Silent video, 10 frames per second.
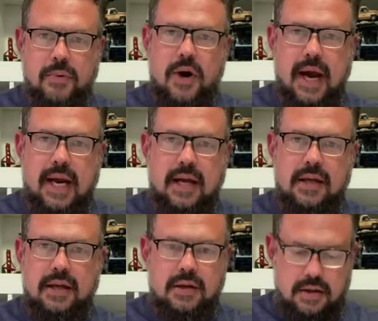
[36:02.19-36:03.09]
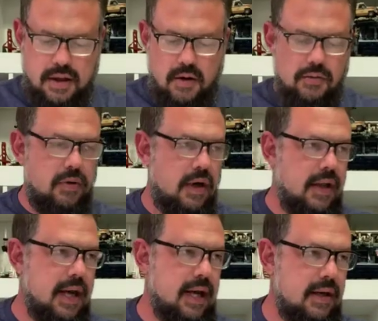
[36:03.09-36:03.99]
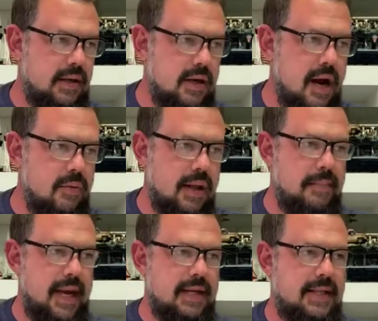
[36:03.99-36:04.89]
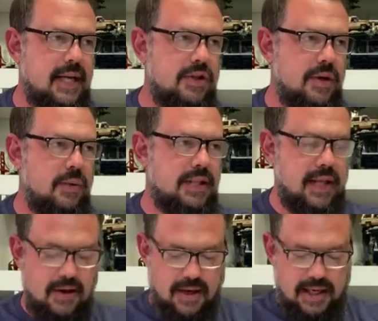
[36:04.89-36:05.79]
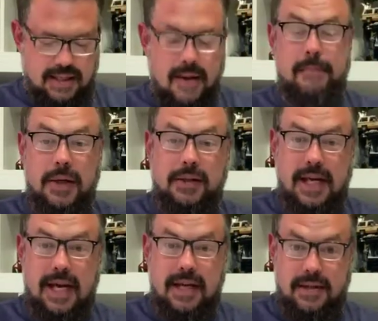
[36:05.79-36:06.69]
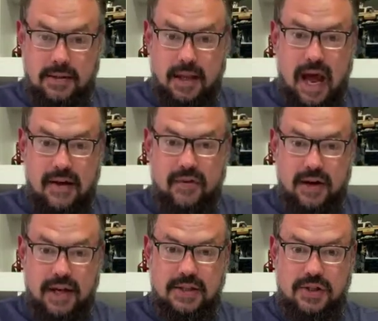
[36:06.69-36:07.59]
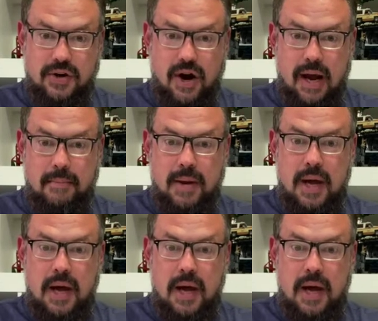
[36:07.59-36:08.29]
brick, you're not really paying attention to what's in there. And as I'm building it live on Instagram,